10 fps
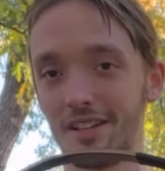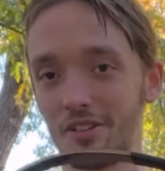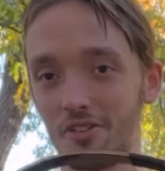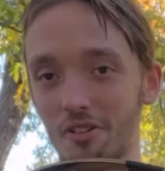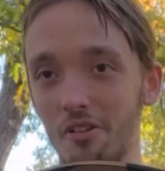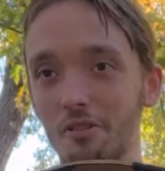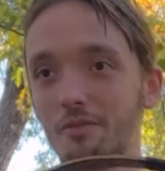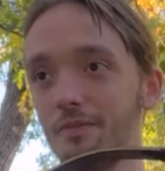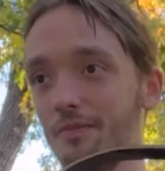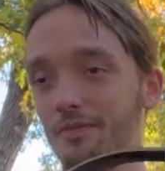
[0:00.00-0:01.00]
So
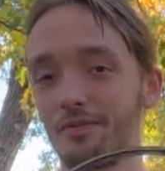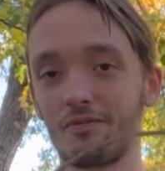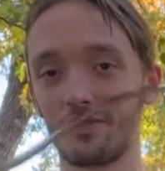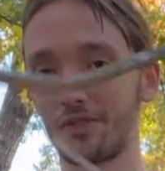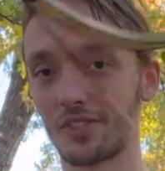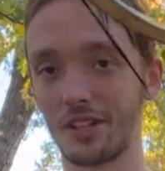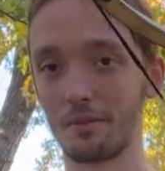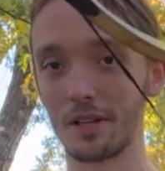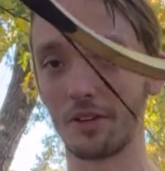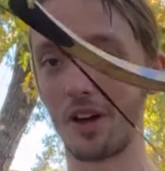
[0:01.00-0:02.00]
it's going
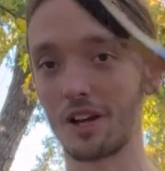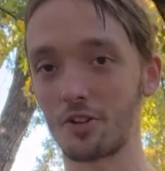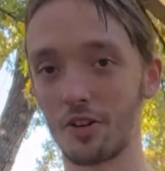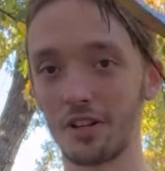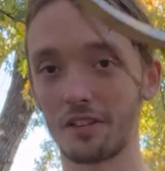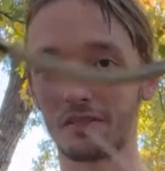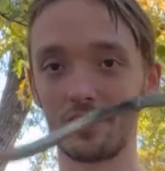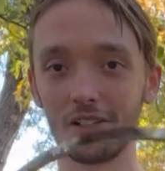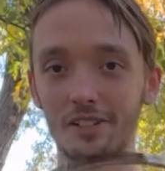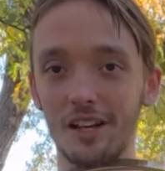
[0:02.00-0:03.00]
to be a lot of training,
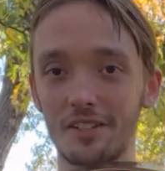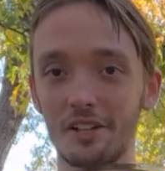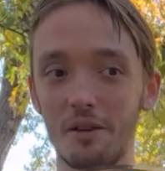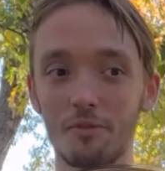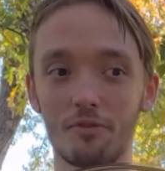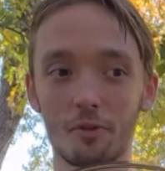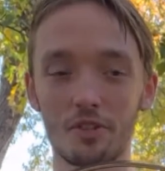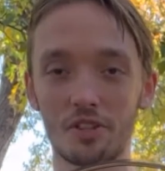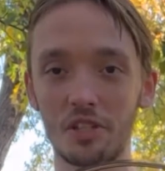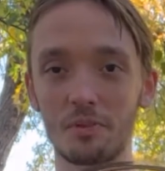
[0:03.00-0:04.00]
a lot of time before
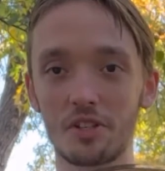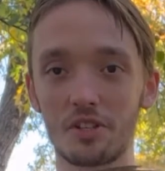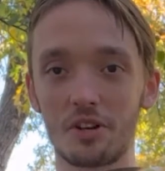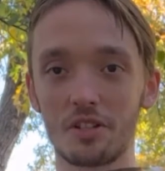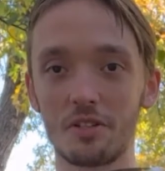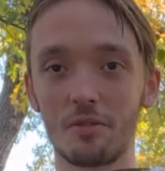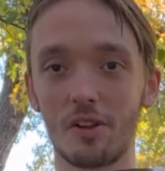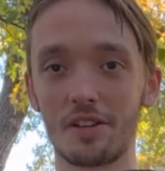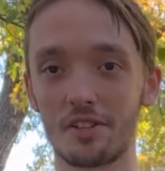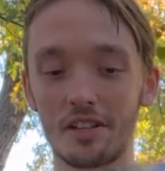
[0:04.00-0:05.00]
you see me start
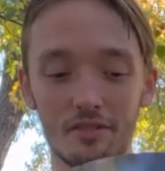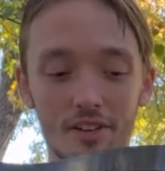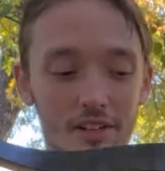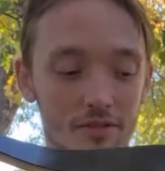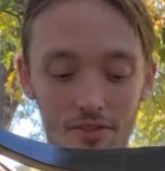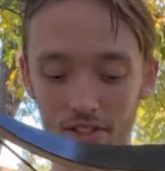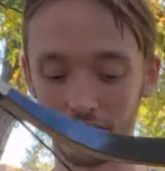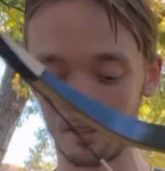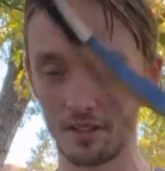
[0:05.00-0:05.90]
utilizing it effectively.